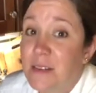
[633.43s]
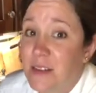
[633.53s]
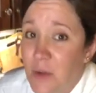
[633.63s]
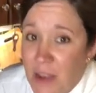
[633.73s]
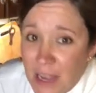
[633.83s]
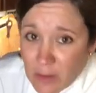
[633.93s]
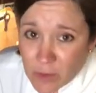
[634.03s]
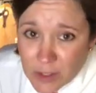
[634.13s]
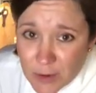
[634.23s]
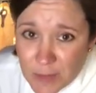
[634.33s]
Go ahead
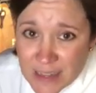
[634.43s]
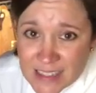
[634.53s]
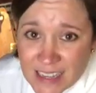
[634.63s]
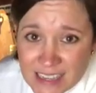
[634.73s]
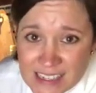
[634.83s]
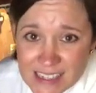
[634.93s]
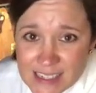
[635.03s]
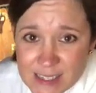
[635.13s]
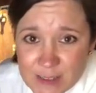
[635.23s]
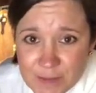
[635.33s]
with your best
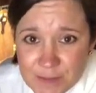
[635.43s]
guesses.